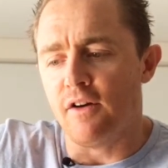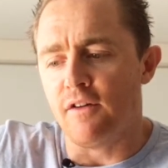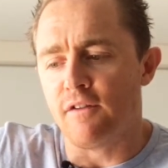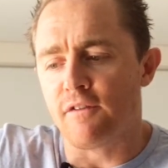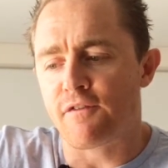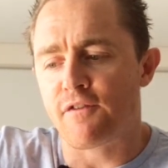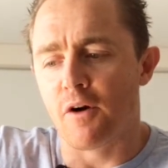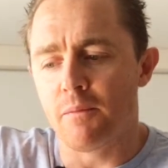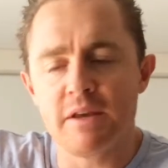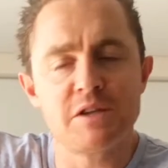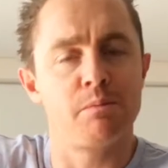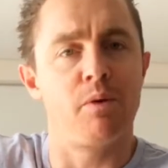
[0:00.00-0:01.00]
From
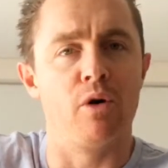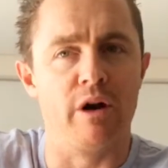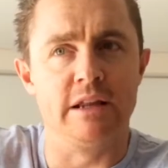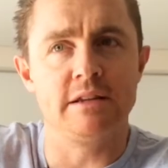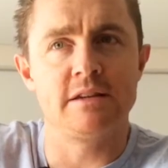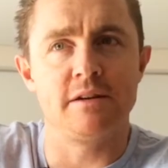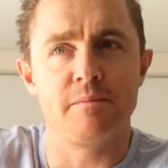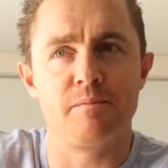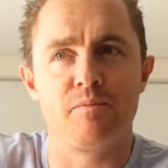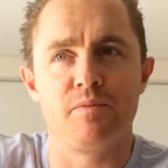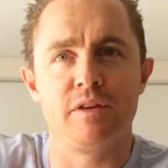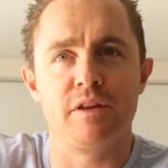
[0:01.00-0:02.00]
this point,
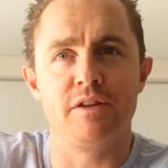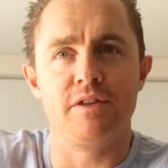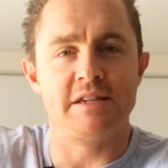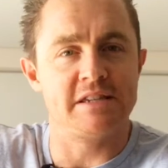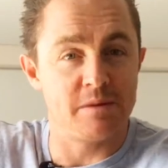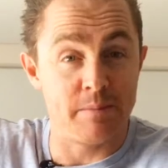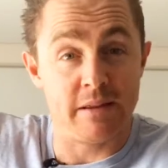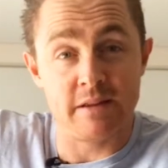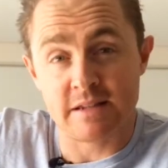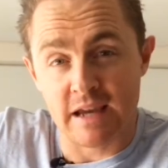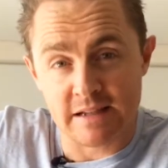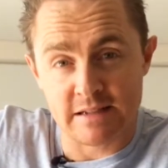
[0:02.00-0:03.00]
this is the bit that
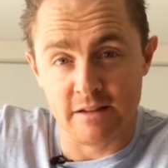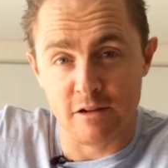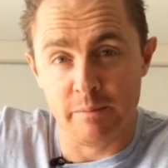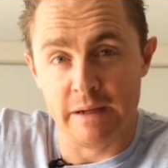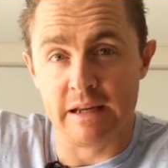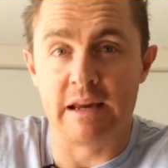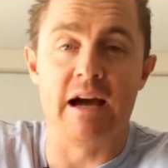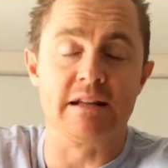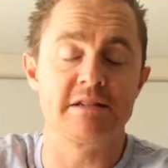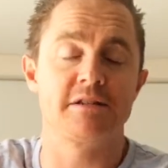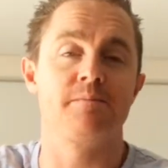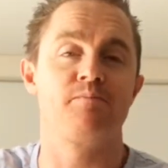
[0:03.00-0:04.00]
takes a little bit of
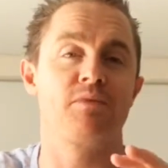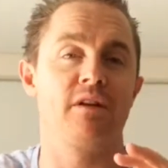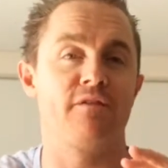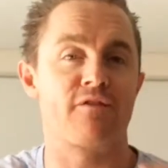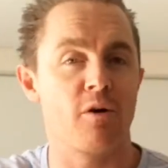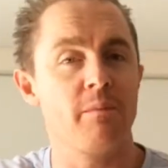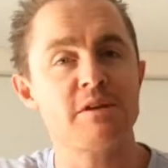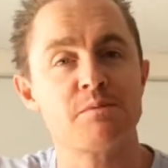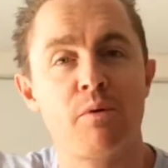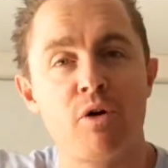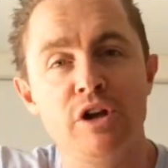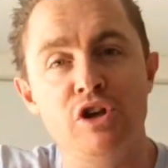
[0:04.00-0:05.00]
guts. From this
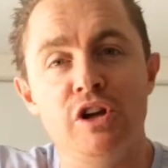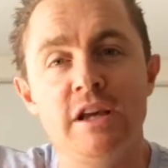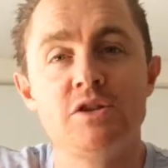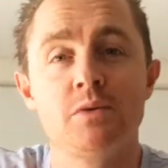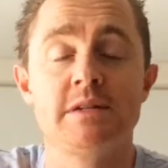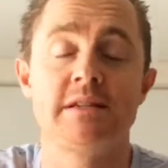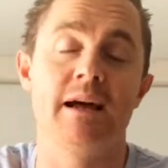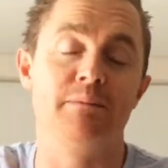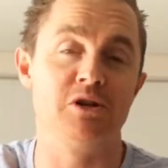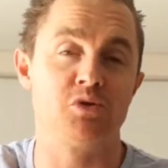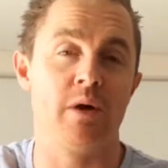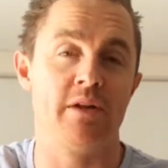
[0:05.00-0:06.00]
point, you need to
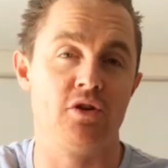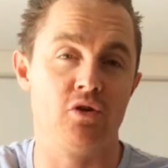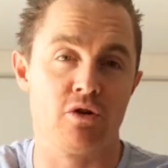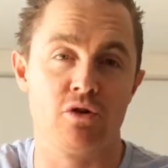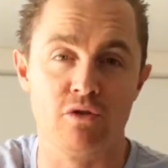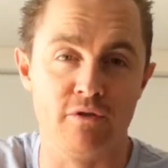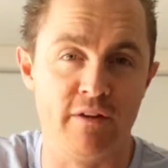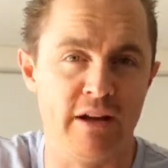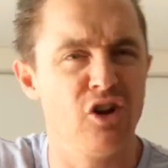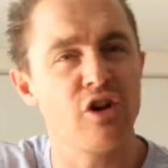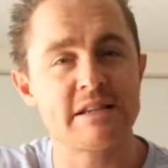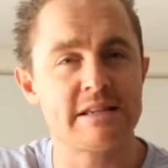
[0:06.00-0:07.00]
establish whether you're a good fit.
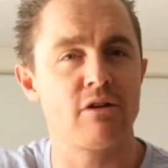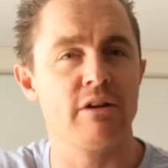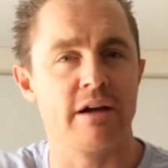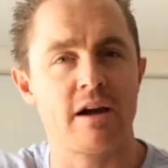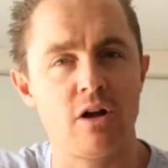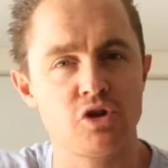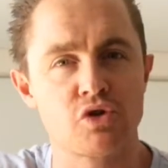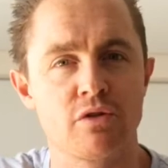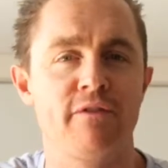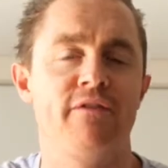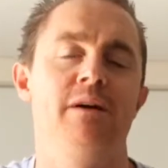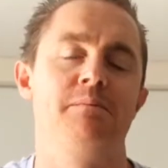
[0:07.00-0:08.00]
Not necessarily a cultural
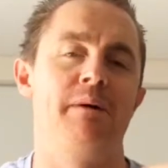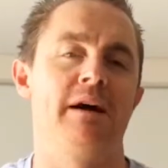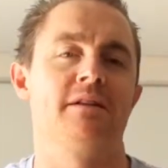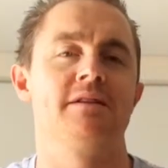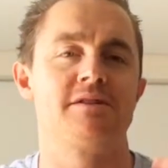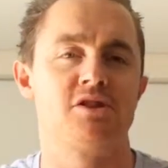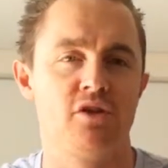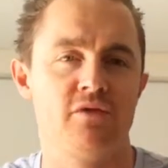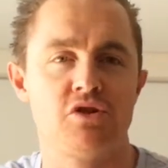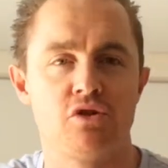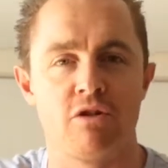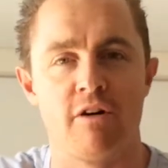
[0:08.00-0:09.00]
fit, but the
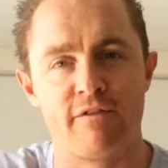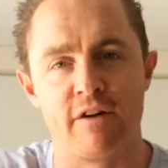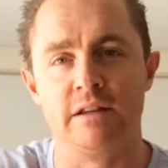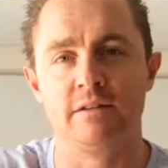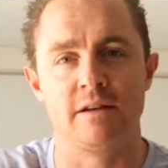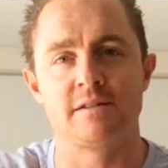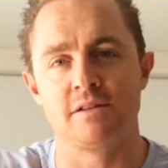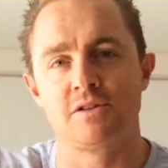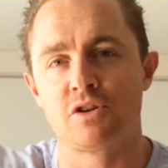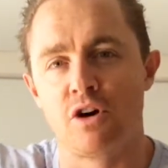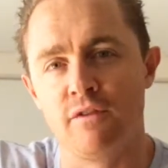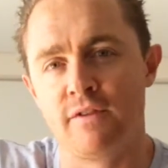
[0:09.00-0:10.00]
service you're offering, does it
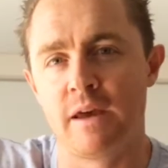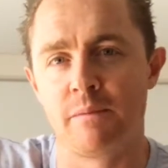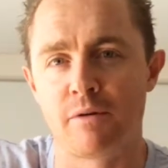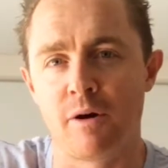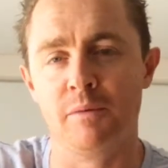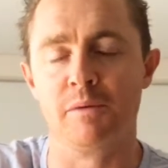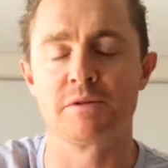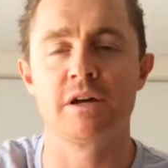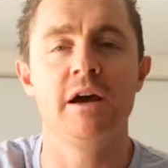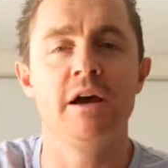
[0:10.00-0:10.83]
solve their problems?